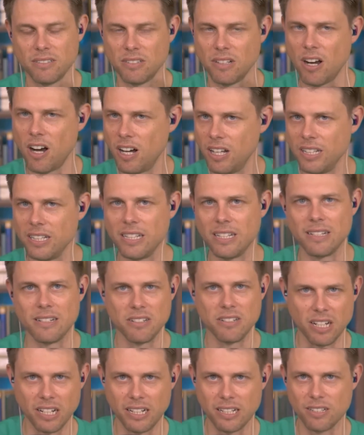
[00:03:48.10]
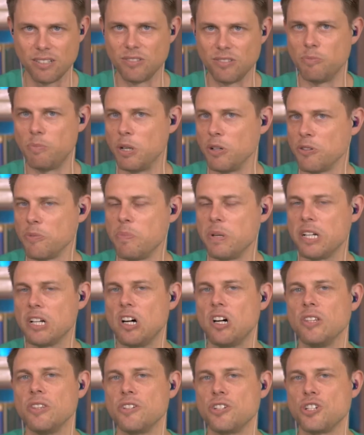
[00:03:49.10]
Holly and Doug, who've both been
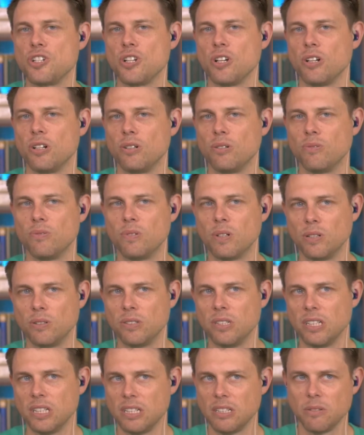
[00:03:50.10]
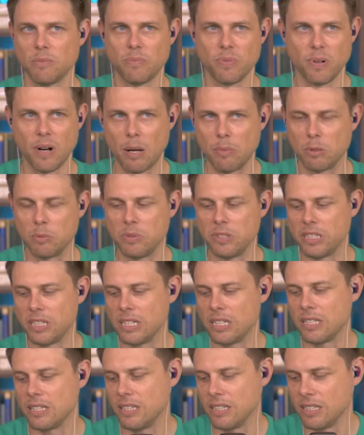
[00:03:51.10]
on the show, wrote
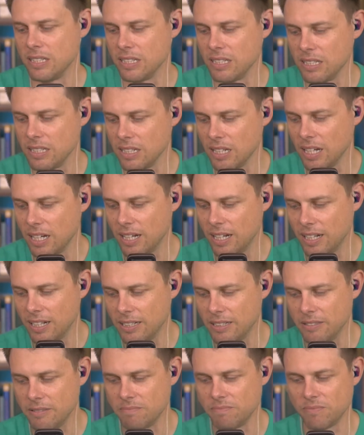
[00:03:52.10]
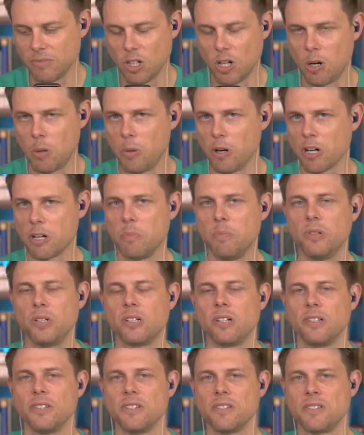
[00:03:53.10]
probably the uh, hallmark
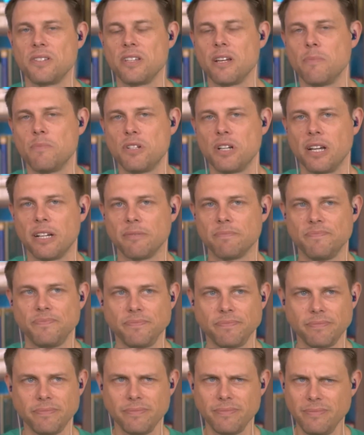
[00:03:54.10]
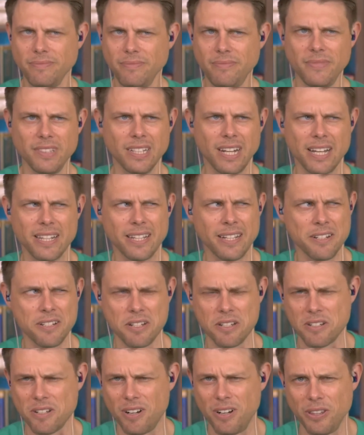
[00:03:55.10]
book on this subject. I think it's
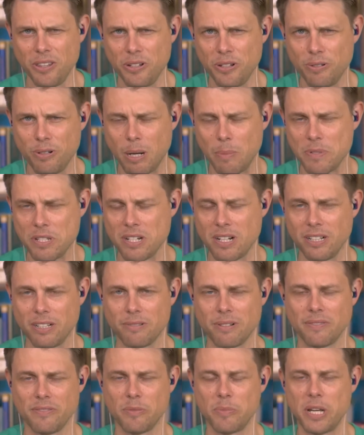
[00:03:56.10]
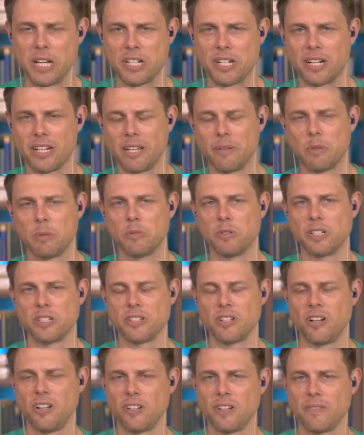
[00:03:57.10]
just called the New Apostolic Reformation. I can't remember what it's
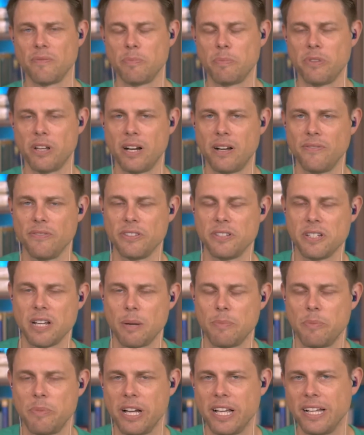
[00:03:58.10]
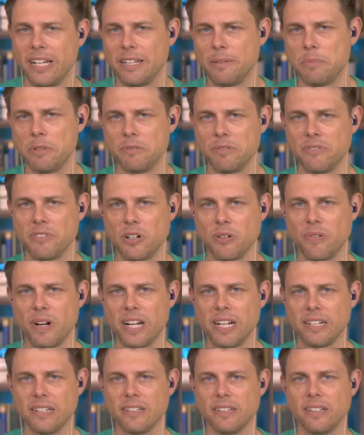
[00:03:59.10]
called off, off the top of my head, but we've all
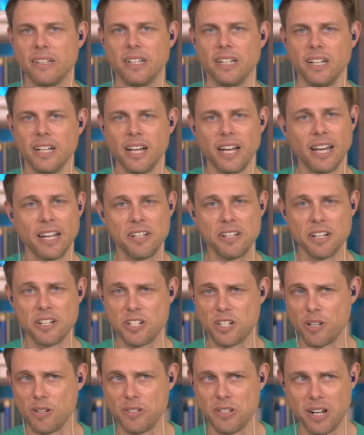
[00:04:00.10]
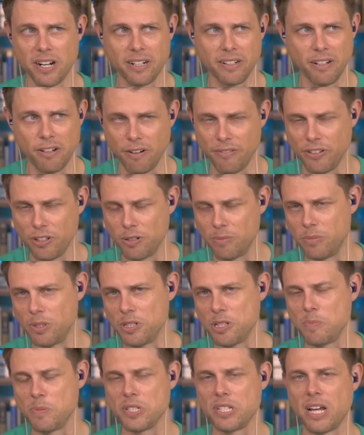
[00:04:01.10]
read it and, and done shows on it and interviewed him
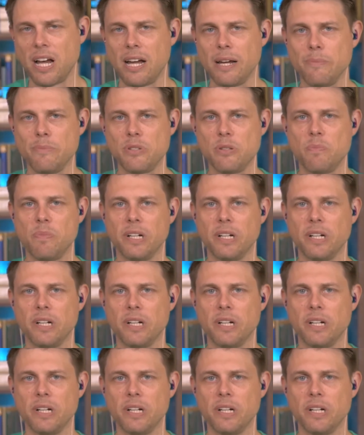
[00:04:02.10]
multiple times.